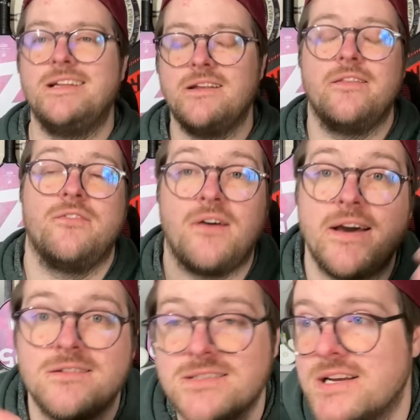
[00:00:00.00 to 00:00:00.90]
into the
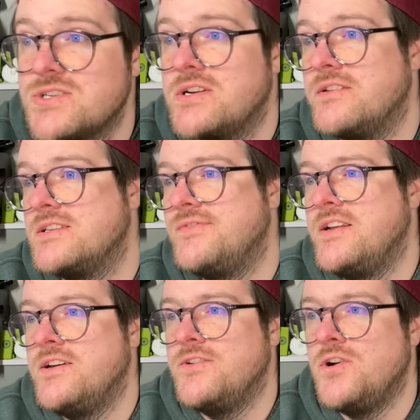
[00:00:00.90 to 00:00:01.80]
final section of this
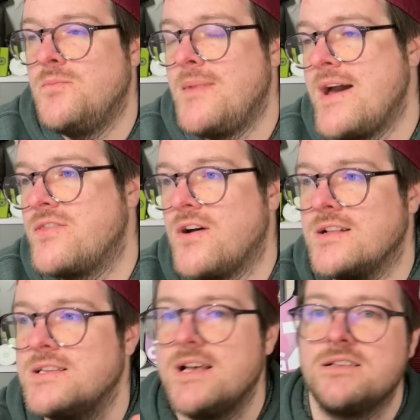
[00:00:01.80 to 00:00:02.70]
video, you know, my
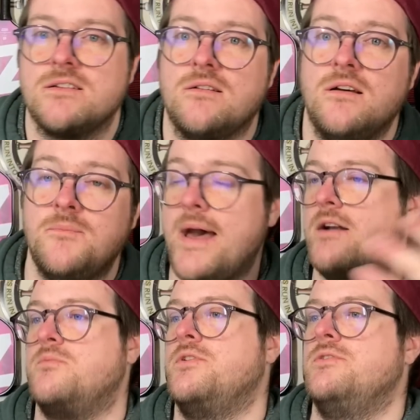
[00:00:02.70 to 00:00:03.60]
thoughts as a
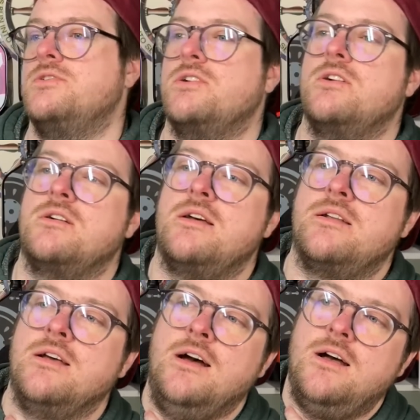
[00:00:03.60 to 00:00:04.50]
paddle producer
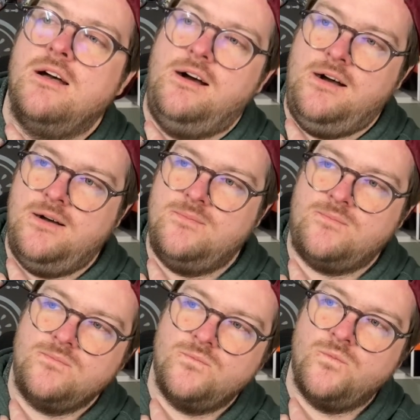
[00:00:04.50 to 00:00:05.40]
and
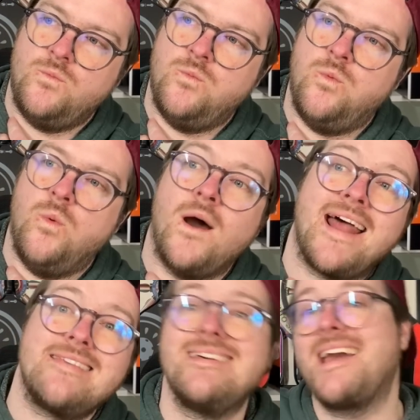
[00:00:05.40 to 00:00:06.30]
what
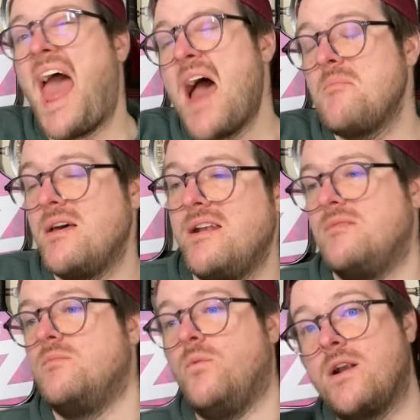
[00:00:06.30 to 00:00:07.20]
I think happened
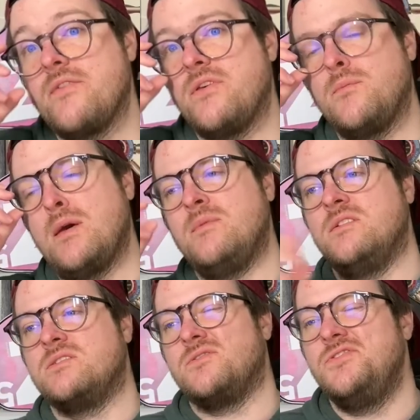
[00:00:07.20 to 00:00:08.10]
and what I think maybe
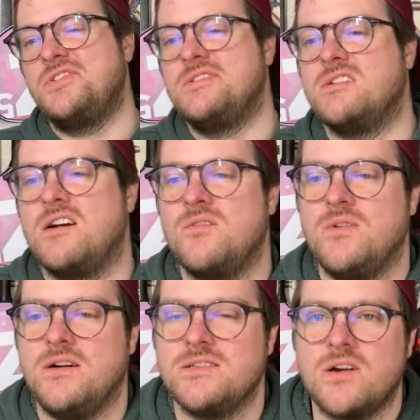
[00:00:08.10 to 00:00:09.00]
the solutions are.
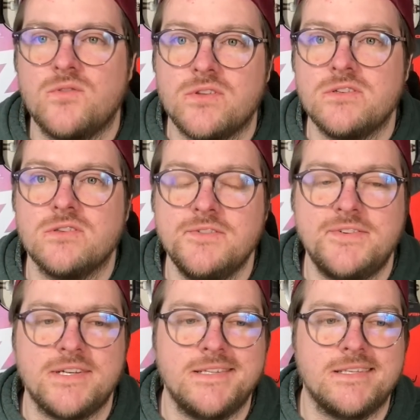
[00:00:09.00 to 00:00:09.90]
Well, I'll start with the
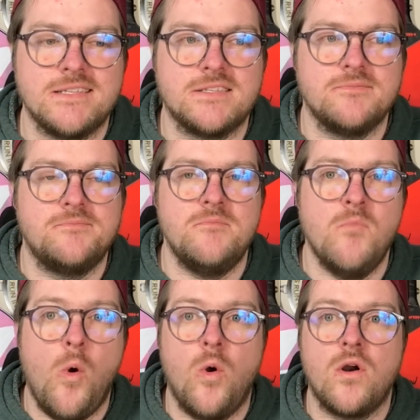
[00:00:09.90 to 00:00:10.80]
solutions. It's
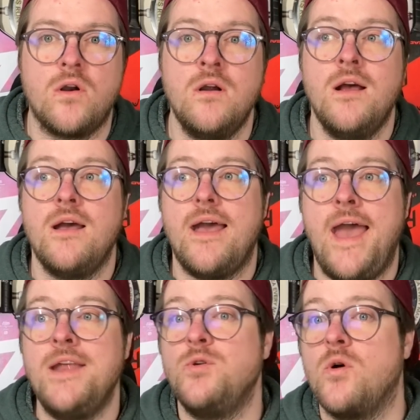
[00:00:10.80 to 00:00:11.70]
more
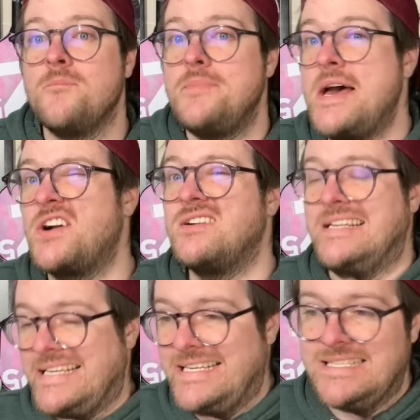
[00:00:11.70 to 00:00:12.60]
and or better
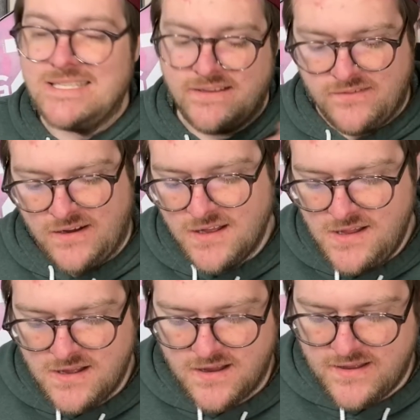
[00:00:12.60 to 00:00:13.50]
adhesive.
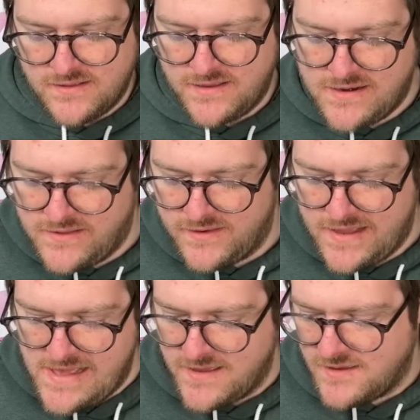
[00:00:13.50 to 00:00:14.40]
At the end of the
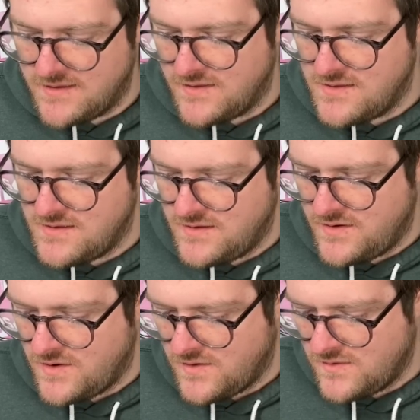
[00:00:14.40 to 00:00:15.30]
day, you
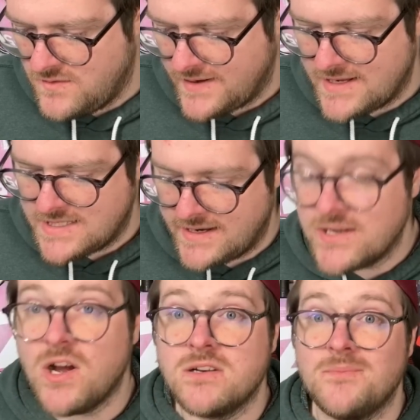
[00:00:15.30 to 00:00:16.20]
know, like I said, I
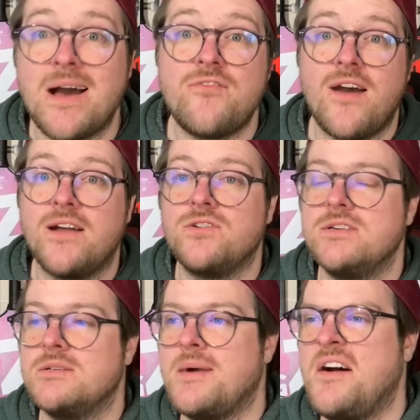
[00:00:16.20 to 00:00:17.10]
talked to my
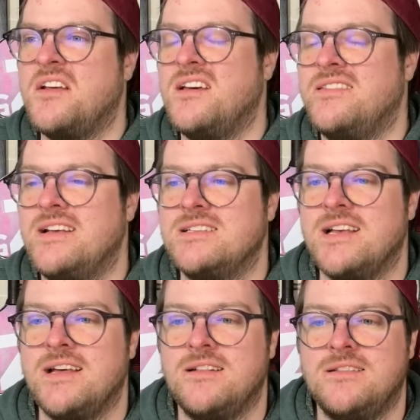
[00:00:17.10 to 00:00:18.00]
factories about it and they
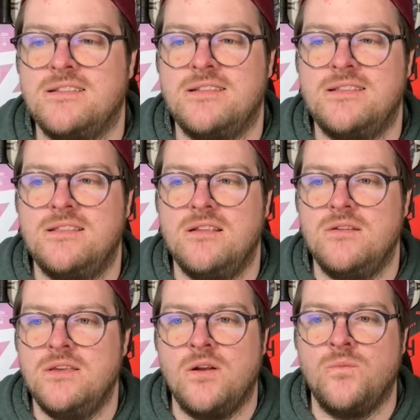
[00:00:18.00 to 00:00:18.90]
said,
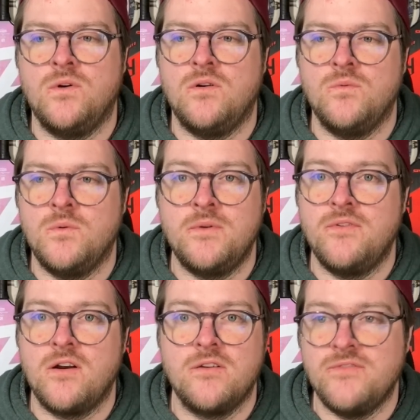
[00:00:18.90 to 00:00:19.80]
you know, we'll be
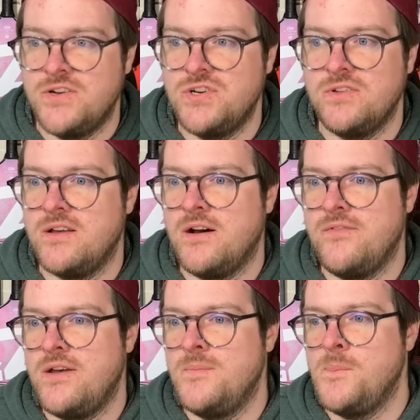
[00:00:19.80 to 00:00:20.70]
very vigilant
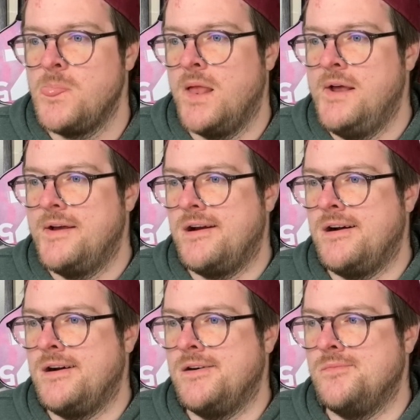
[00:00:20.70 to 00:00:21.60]
of it.
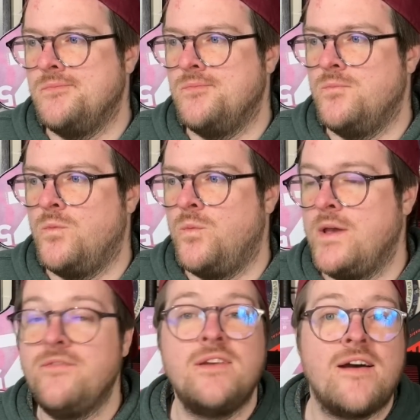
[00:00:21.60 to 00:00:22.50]

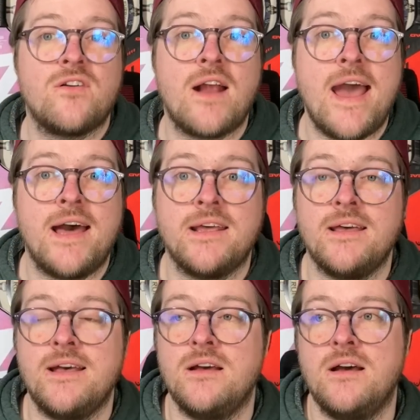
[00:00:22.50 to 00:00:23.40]
We've never had
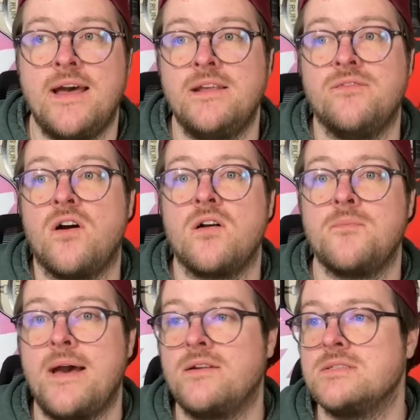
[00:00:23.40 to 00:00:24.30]
it. Any of our
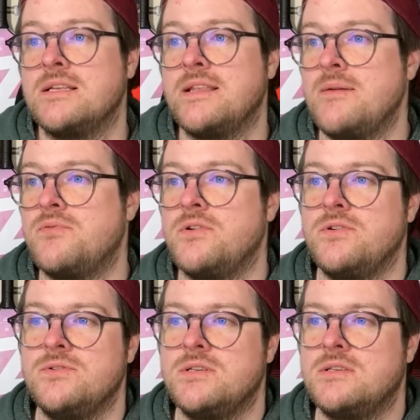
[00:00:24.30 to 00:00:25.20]
paddles that they
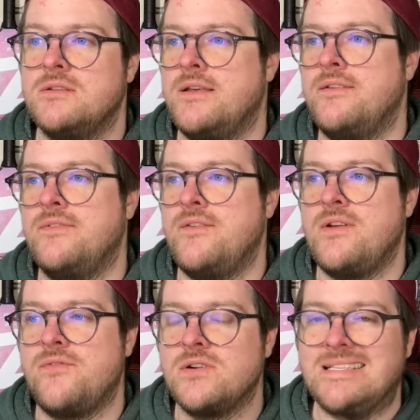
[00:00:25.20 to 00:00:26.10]
produce, they've
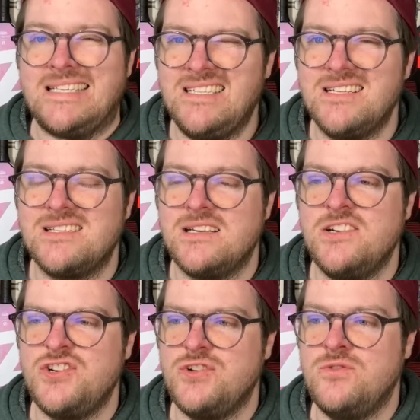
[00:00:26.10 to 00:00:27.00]
never seen this
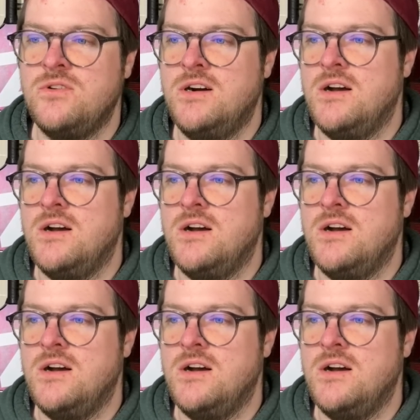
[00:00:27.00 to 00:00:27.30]
issue.